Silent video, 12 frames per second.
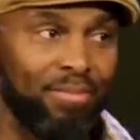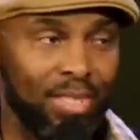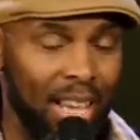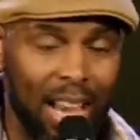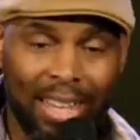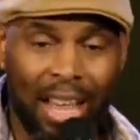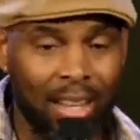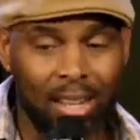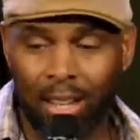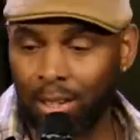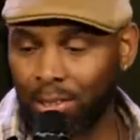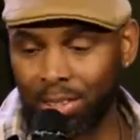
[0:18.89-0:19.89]
yeah, I
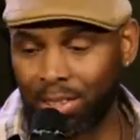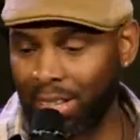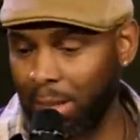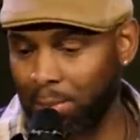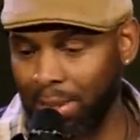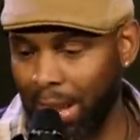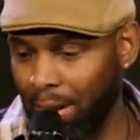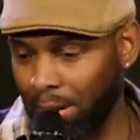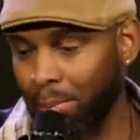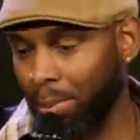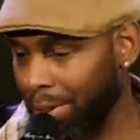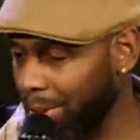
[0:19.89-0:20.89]
got colors and shapes
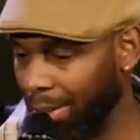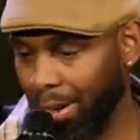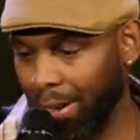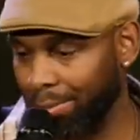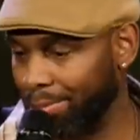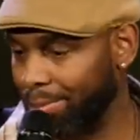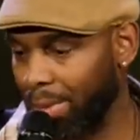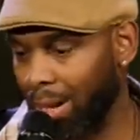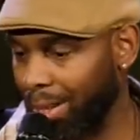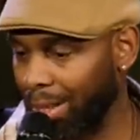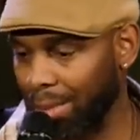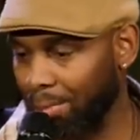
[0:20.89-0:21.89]
down. I'm pretty good.
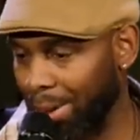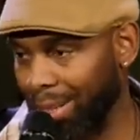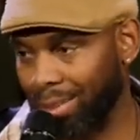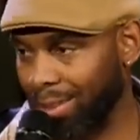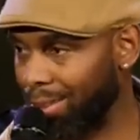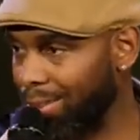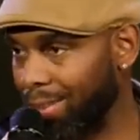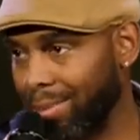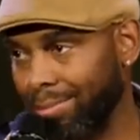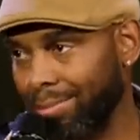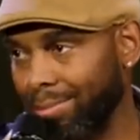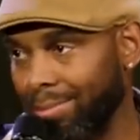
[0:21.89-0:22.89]
I have the
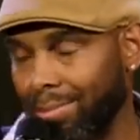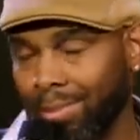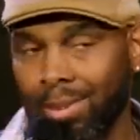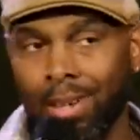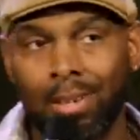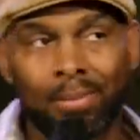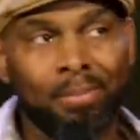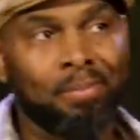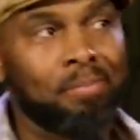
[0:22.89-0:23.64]
basics. good.